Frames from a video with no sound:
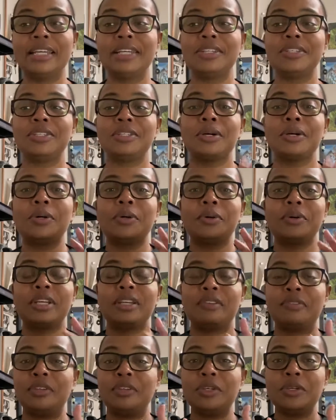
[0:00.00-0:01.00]
So
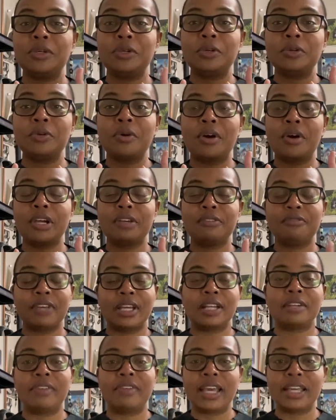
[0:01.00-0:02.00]
if you are a
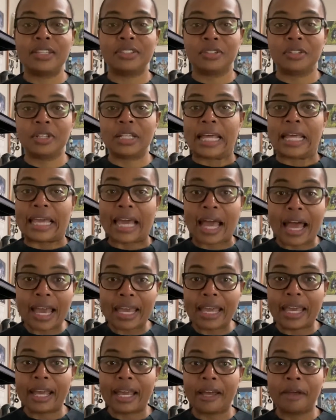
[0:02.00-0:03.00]
fan of hazelnut like I
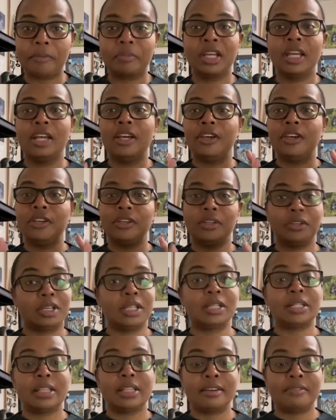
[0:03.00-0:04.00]
am, you're
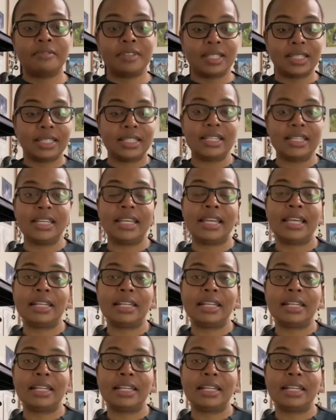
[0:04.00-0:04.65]
gonna love this tea.